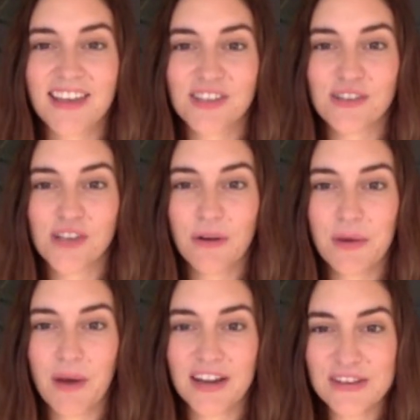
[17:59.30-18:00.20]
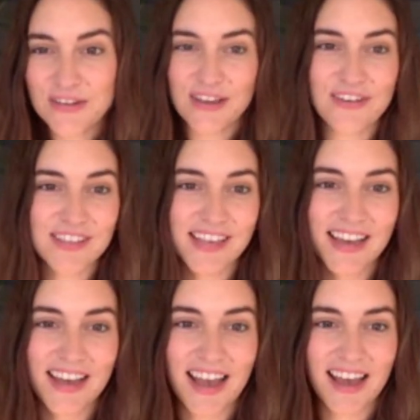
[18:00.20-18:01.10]
So Zoe, why don't you give us
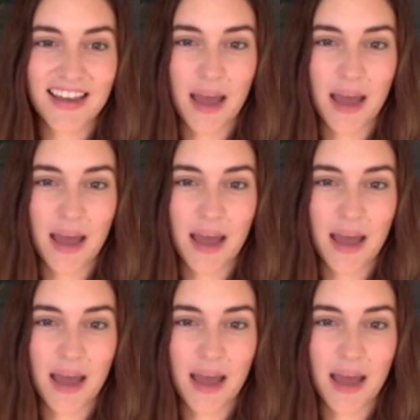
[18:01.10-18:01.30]
an